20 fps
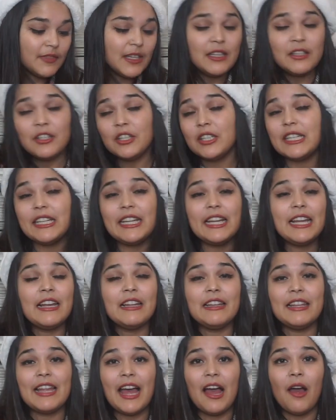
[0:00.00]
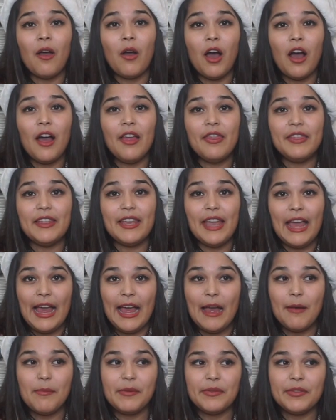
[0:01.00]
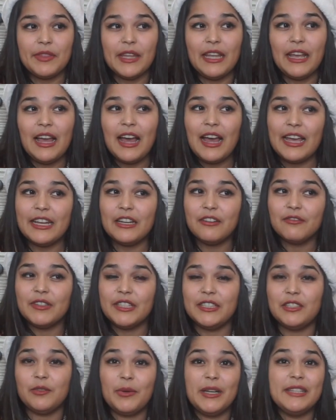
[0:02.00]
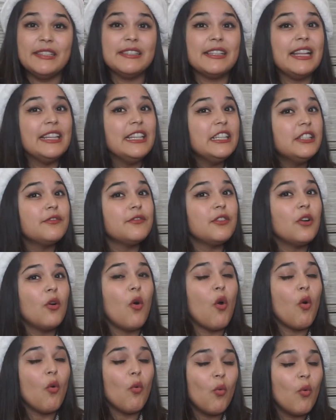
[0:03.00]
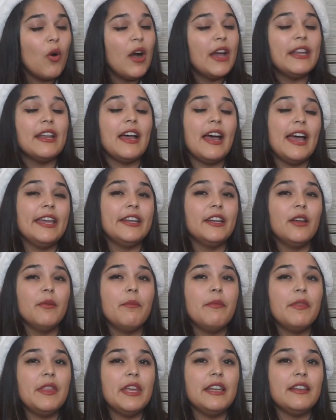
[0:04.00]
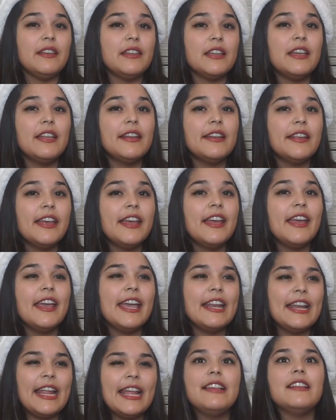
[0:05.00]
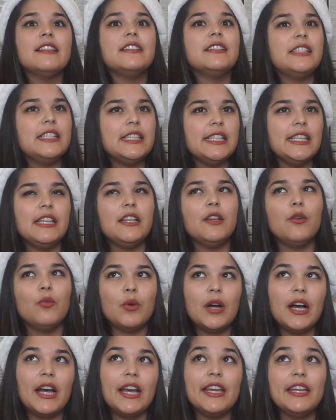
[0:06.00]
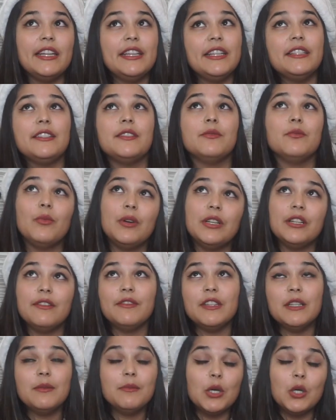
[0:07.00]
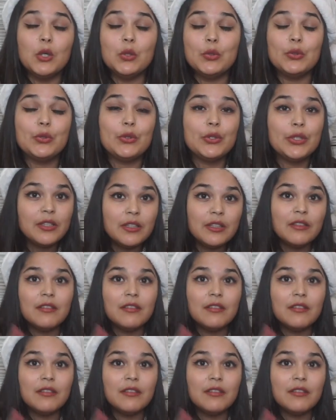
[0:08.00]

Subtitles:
looking now on the app, they kind of raised the prices, at least for one item they did, and I can see why it is one of the most